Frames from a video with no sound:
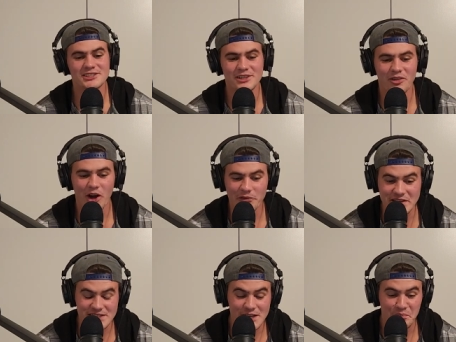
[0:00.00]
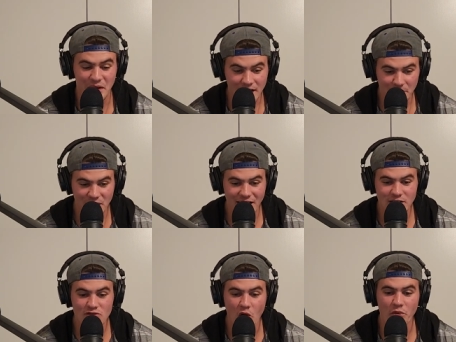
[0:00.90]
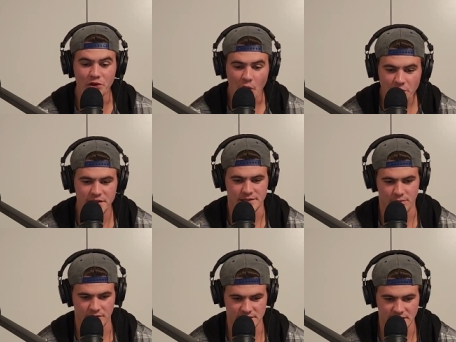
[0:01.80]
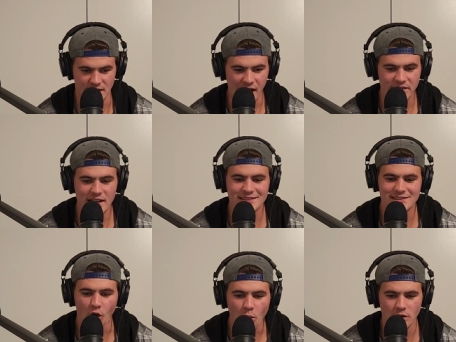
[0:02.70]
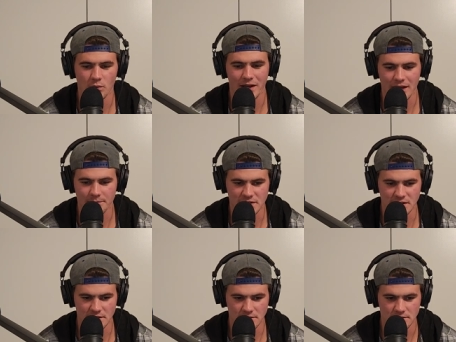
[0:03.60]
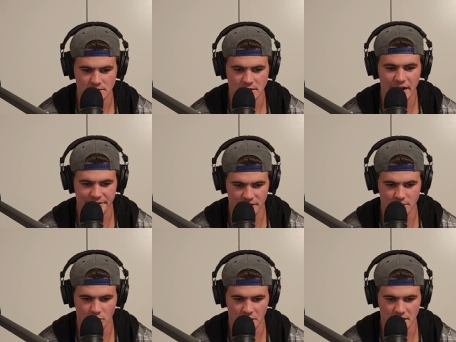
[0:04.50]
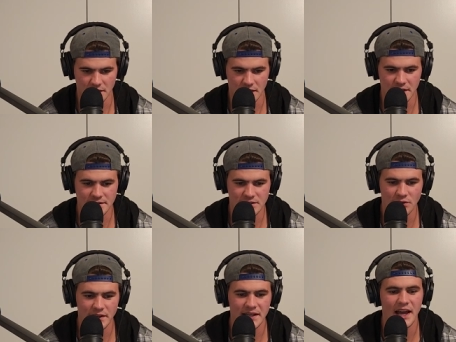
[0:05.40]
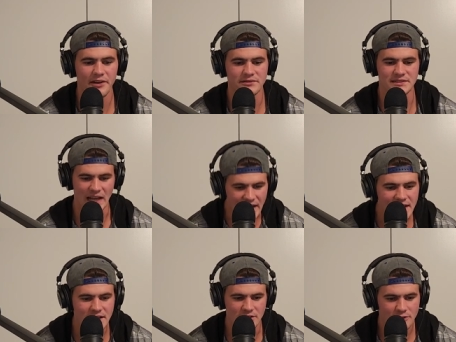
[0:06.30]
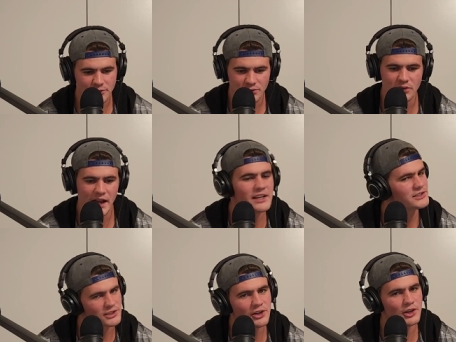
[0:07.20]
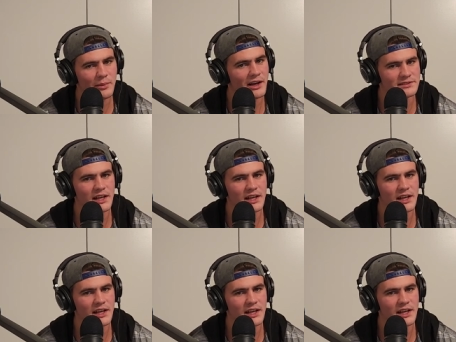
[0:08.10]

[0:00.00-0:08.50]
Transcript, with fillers: all, if this is a pickup line, you don't know this person and they don't want to wake up to you every morning until they have dated you for a certain amount of time